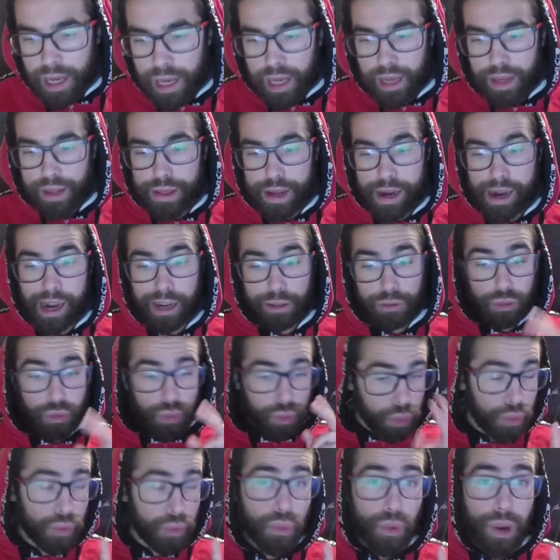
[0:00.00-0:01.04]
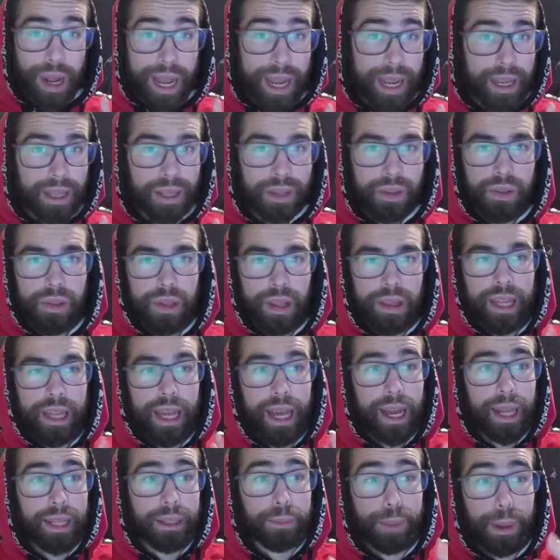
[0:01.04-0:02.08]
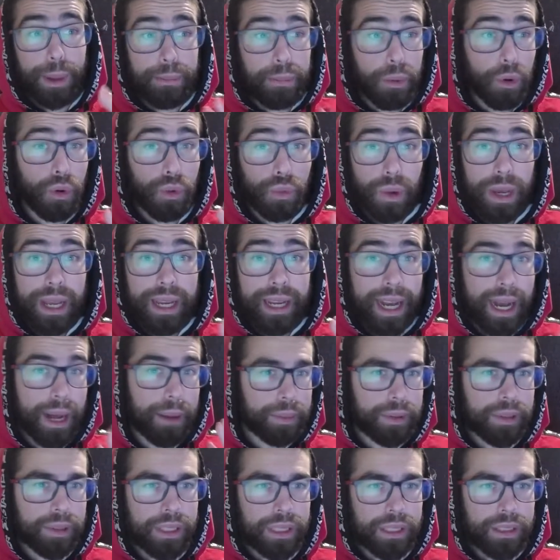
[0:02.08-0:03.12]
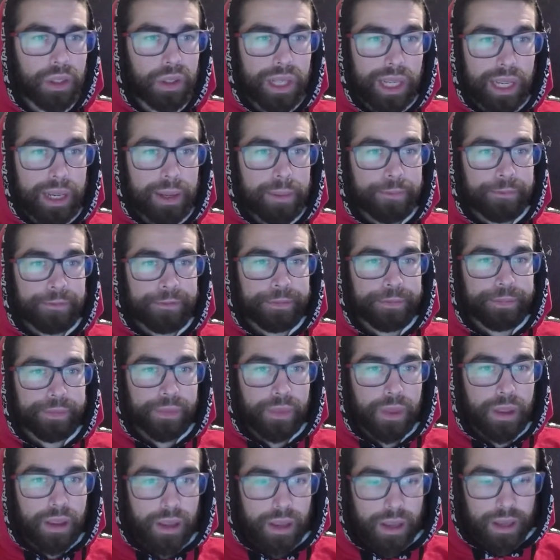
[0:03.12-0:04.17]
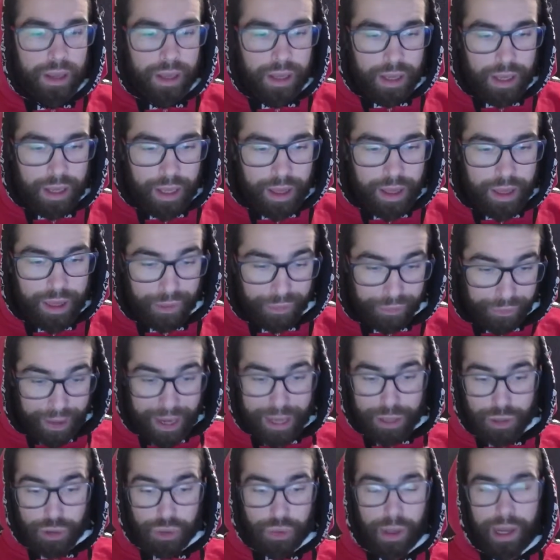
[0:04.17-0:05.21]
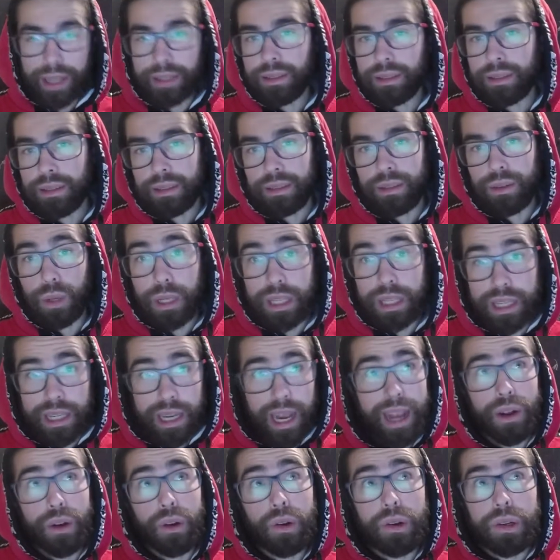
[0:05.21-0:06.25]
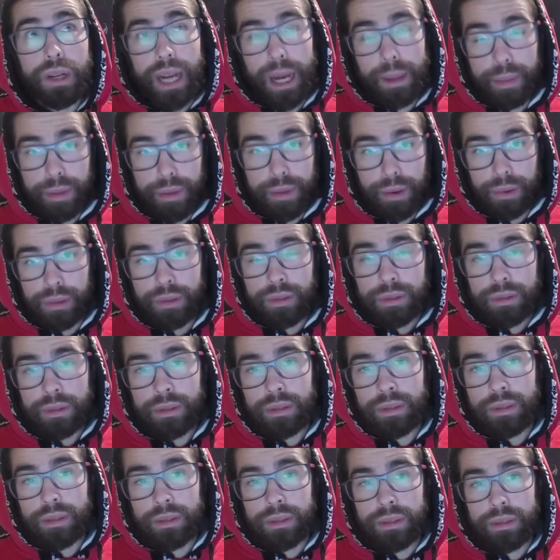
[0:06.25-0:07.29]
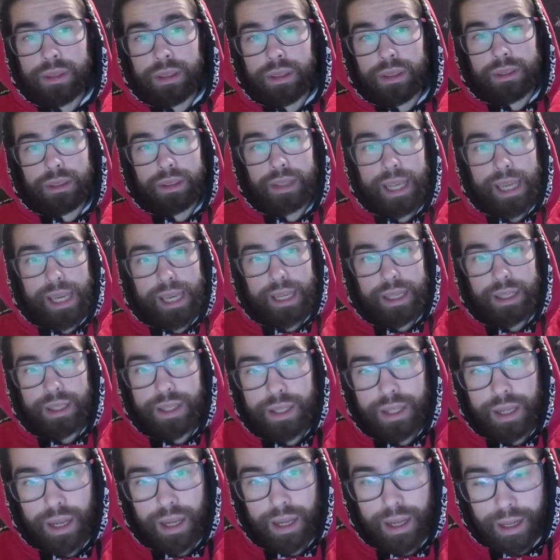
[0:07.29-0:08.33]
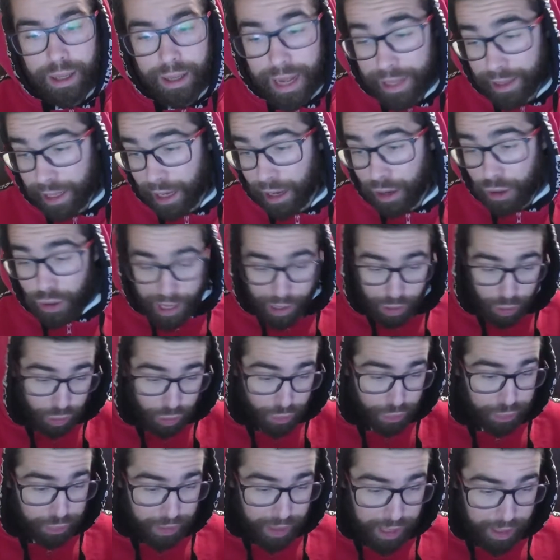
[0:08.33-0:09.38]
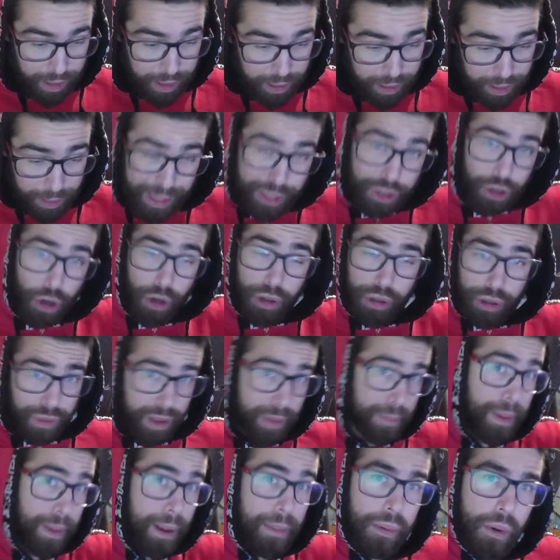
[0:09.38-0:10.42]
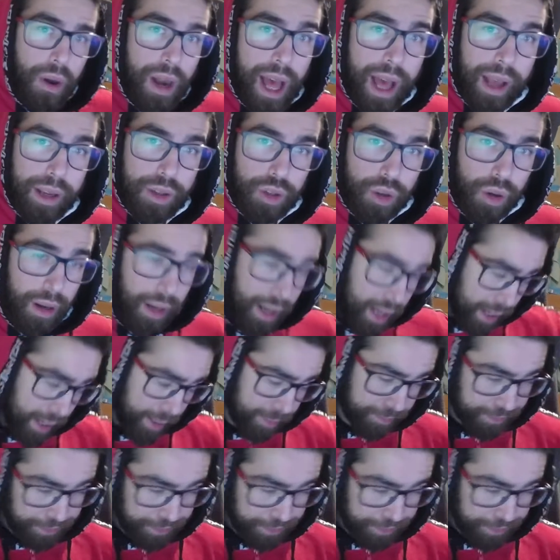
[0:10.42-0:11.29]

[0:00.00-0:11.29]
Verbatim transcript: There are two ways that people wake up, okay? The first one, which I woke up through, is, uh, and a, lo a lot of, uh, the majority of the people actually